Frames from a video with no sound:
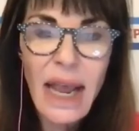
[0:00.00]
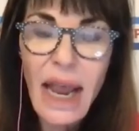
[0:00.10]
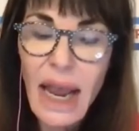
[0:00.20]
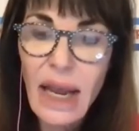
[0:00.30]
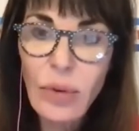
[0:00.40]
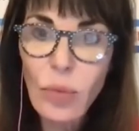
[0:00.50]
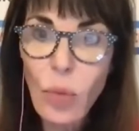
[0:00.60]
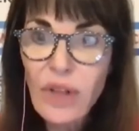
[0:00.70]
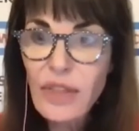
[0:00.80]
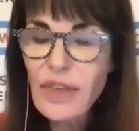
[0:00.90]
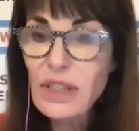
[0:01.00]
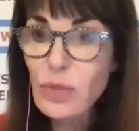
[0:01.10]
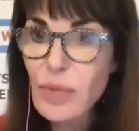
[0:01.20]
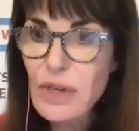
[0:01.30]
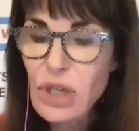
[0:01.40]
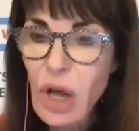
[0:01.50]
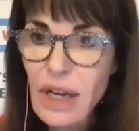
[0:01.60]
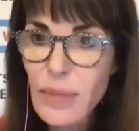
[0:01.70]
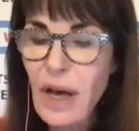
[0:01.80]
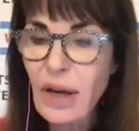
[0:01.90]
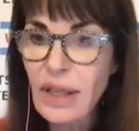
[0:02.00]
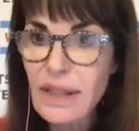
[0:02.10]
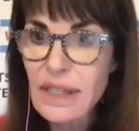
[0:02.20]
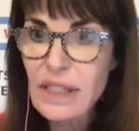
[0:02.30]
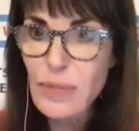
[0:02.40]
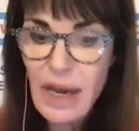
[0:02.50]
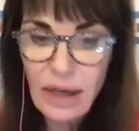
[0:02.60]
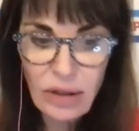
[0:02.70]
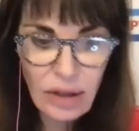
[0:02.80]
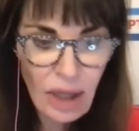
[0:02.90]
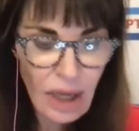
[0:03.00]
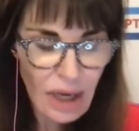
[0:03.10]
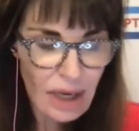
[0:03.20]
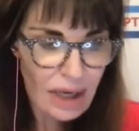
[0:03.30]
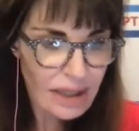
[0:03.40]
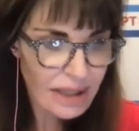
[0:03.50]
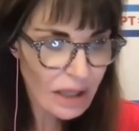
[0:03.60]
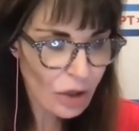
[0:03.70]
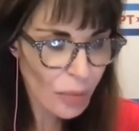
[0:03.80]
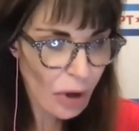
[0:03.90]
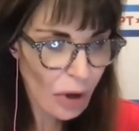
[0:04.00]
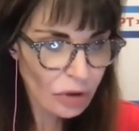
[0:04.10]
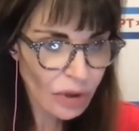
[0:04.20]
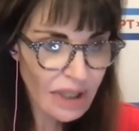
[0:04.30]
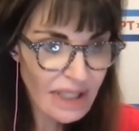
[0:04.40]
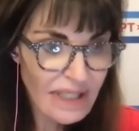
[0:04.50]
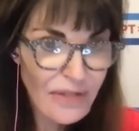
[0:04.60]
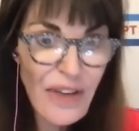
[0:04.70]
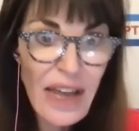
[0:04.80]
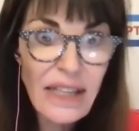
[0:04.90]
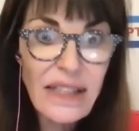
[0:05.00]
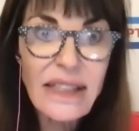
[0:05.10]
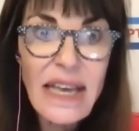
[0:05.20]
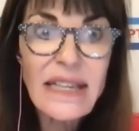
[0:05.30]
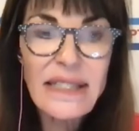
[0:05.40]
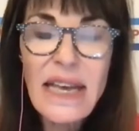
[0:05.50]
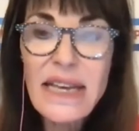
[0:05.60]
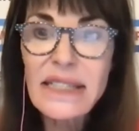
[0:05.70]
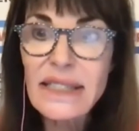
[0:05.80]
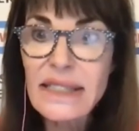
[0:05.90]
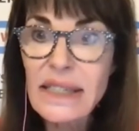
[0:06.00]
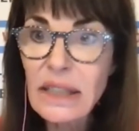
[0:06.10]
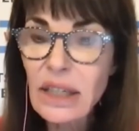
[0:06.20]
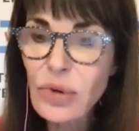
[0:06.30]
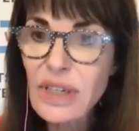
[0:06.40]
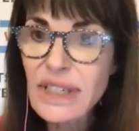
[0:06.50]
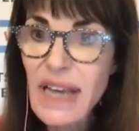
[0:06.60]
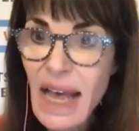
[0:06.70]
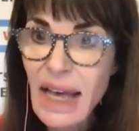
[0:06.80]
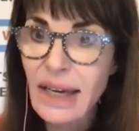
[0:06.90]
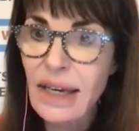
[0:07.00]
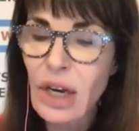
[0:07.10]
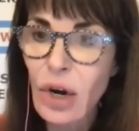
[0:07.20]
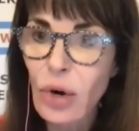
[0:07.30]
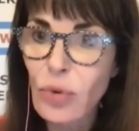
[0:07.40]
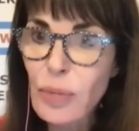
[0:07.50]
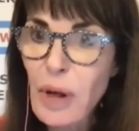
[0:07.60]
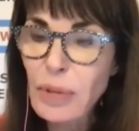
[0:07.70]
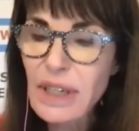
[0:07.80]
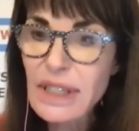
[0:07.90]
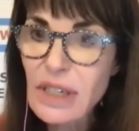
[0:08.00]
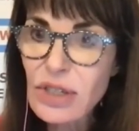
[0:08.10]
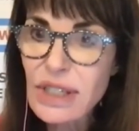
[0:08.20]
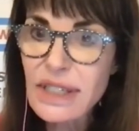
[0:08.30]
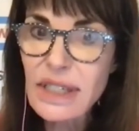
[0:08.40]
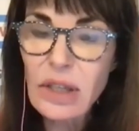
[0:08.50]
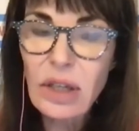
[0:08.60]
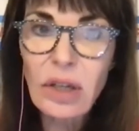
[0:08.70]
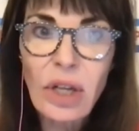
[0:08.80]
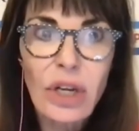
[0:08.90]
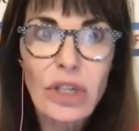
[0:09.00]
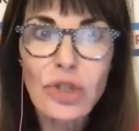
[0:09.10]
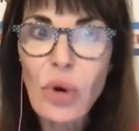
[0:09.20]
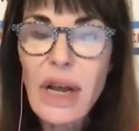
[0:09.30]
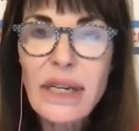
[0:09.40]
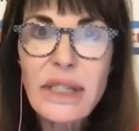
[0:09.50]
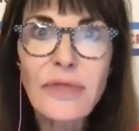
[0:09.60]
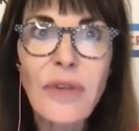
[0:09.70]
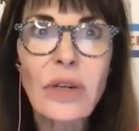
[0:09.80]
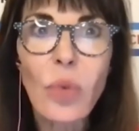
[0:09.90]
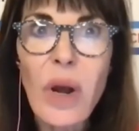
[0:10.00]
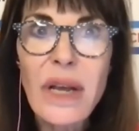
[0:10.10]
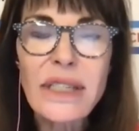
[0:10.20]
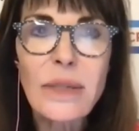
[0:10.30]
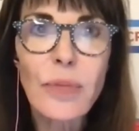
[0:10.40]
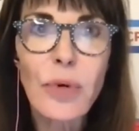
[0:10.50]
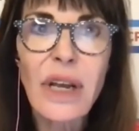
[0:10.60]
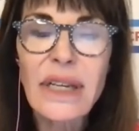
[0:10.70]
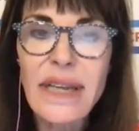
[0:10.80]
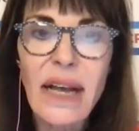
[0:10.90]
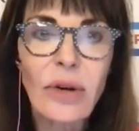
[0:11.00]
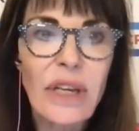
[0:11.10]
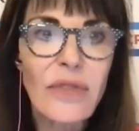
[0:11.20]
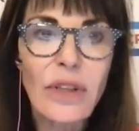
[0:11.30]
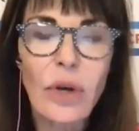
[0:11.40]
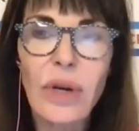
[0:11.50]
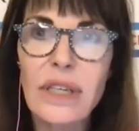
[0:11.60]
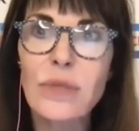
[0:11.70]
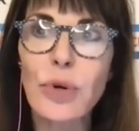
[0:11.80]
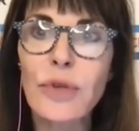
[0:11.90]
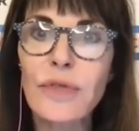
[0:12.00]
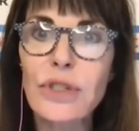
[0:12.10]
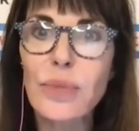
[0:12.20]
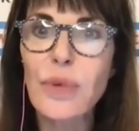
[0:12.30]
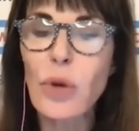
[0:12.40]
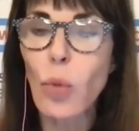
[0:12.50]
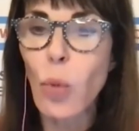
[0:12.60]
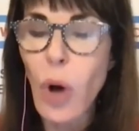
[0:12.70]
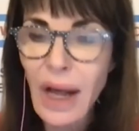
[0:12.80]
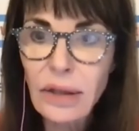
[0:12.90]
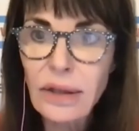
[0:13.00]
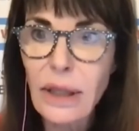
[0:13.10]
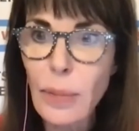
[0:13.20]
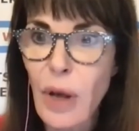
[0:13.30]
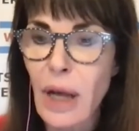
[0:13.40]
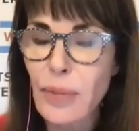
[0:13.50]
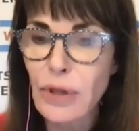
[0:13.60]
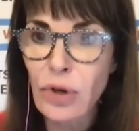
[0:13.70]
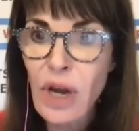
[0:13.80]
And one of the things we've been talking about in this panel, Senator Baldwin, is the fact that the ACA is still under attack. Republicans are still trying to find ways to bring it down, even though it has proven to be wildly popular